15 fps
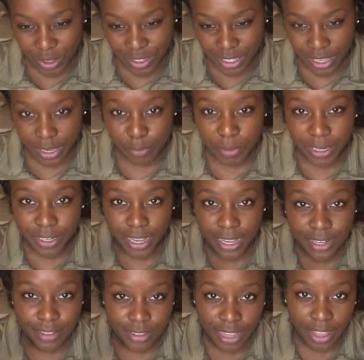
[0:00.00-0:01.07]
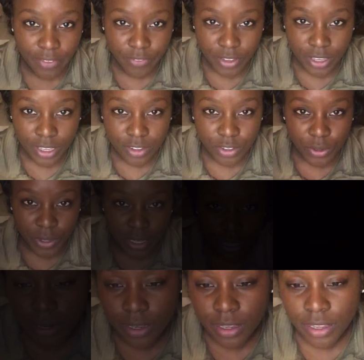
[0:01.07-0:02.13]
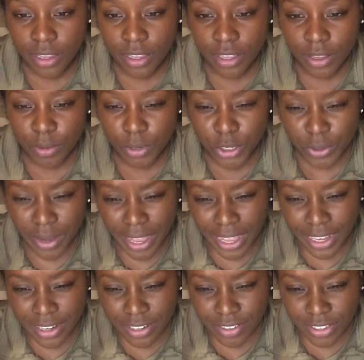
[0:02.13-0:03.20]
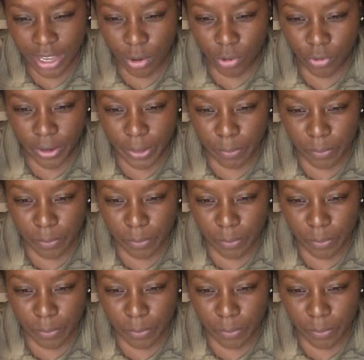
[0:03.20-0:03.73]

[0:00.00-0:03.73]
done, my dad is not vegan, so what'd you add? Sour cream?